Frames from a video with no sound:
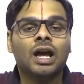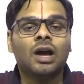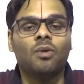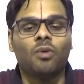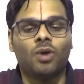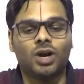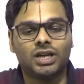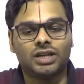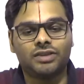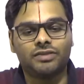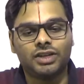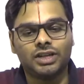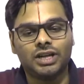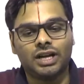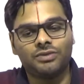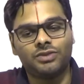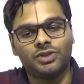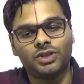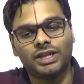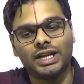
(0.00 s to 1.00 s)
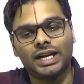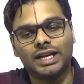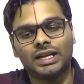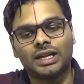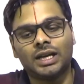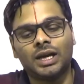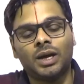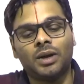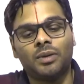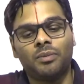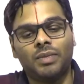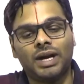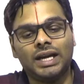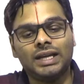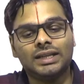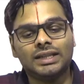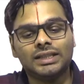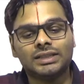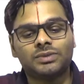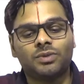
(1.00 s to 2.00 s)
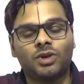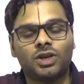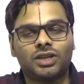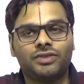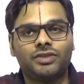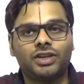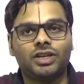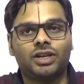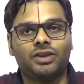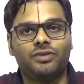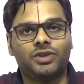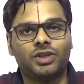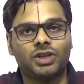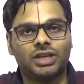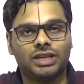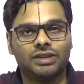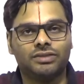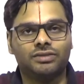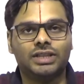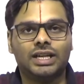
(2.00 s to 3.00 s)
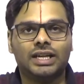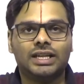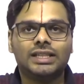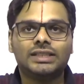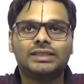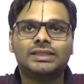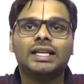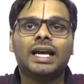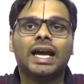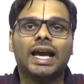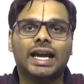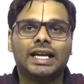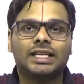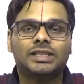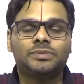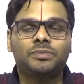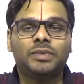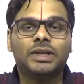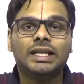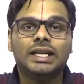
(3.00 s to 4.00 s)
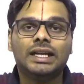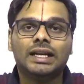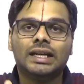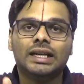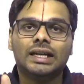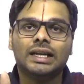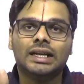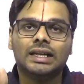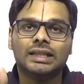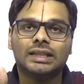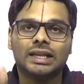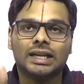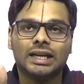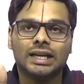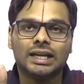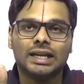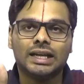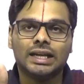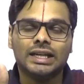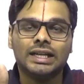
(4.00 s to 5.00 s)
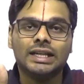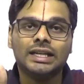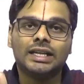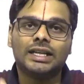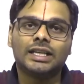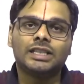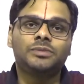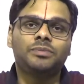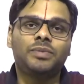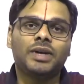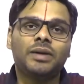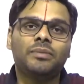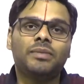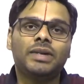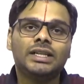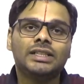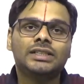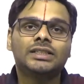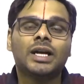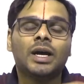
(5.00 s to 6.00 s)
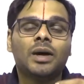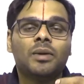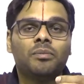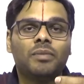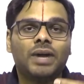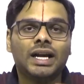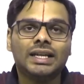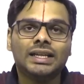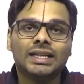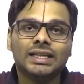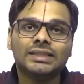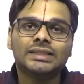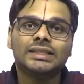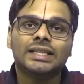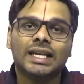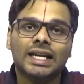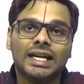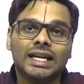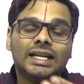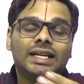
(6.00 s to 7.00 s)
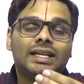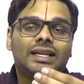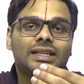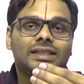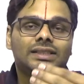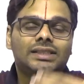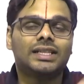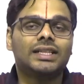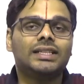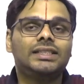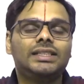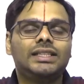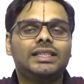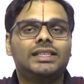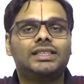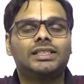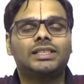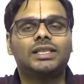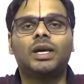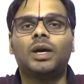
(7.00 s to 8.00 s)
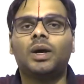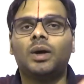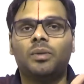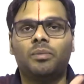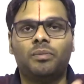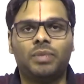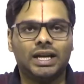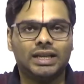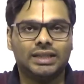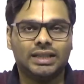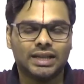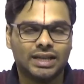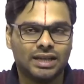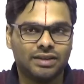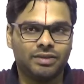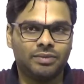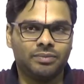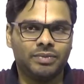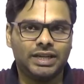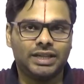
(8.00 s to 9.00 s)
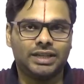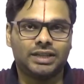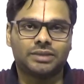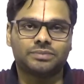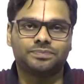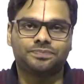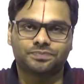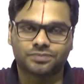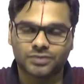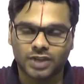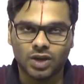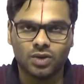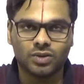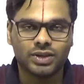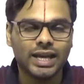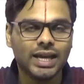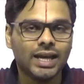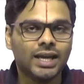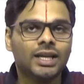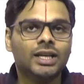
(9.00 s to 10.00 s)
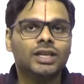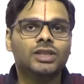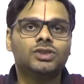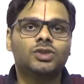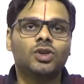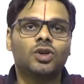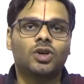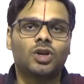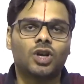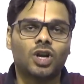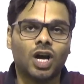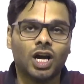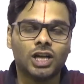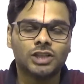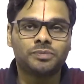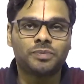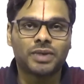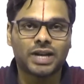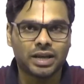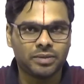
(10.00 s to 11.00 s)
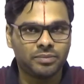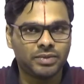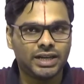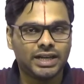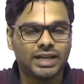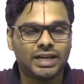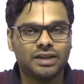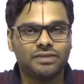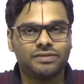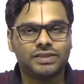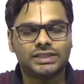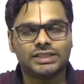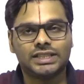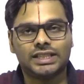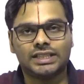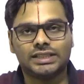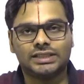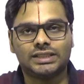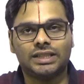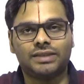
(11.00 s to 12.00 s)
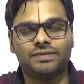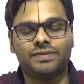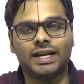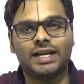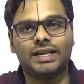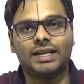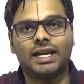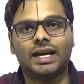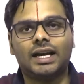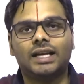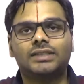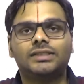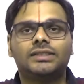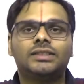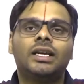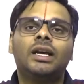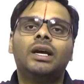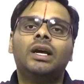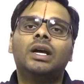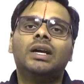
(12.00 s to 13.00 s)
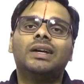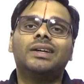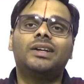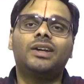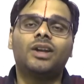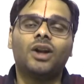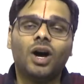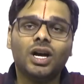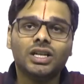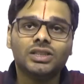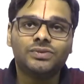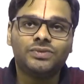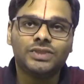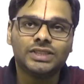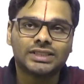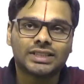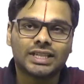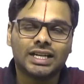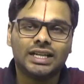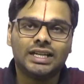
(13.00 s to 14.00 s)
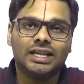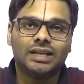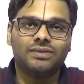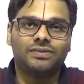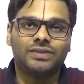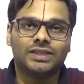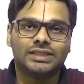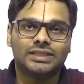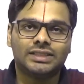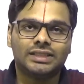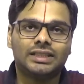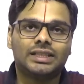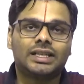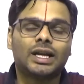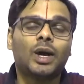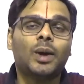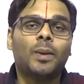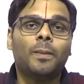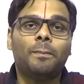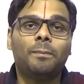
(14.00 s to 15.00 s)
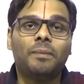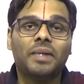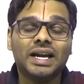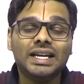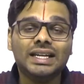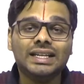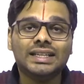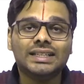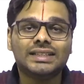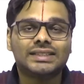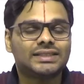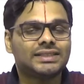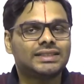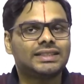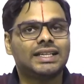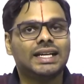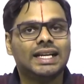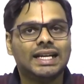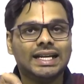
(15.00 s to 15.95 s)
whatever you have to get minus whatever you have to give. That is the interest payments minus interest receipts by the government. Okay. So, gross primary deficit is defined as gross fiscal deficit minus